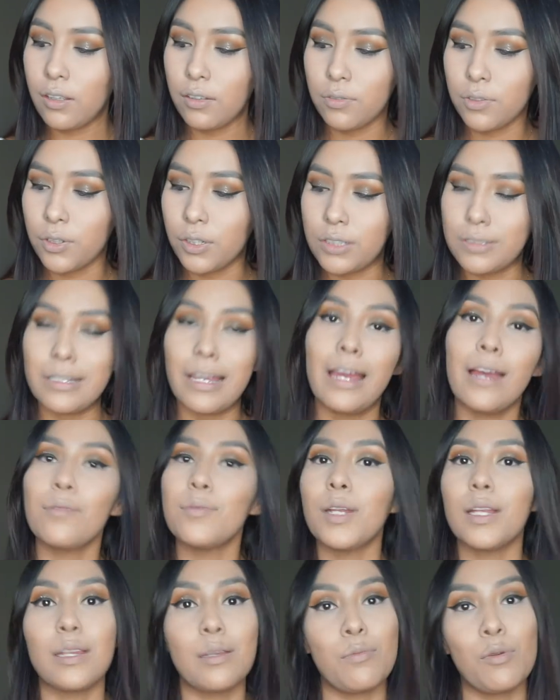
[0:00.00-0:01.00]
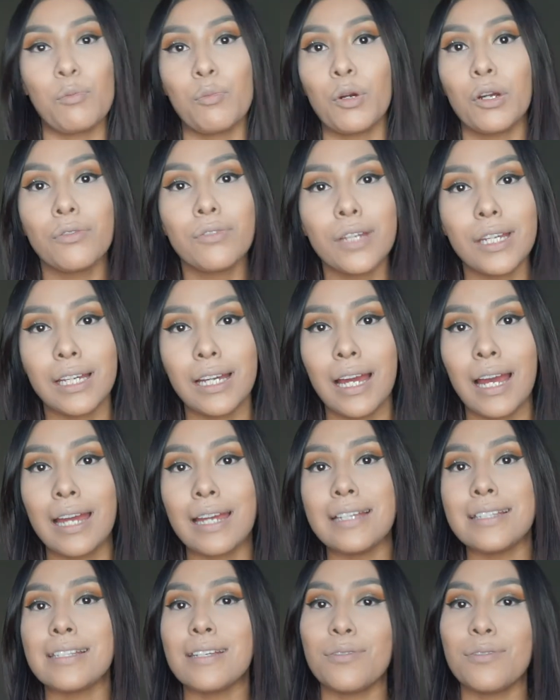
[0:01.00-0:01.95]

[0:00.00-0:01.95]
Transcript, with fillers: Of course, I have nothing but Morphe, guys.